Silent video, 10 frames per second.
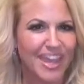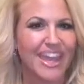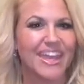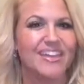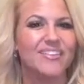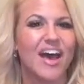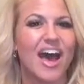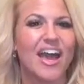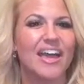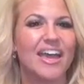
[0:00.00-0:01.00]
and
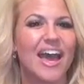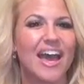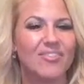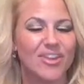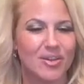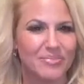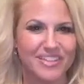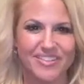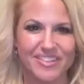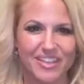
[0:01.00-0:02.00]
I have not
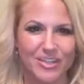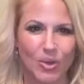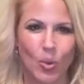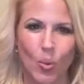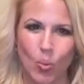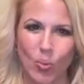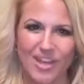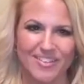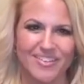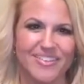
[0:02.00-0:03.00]
been sick
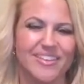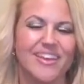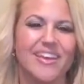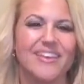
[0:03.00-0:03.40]
once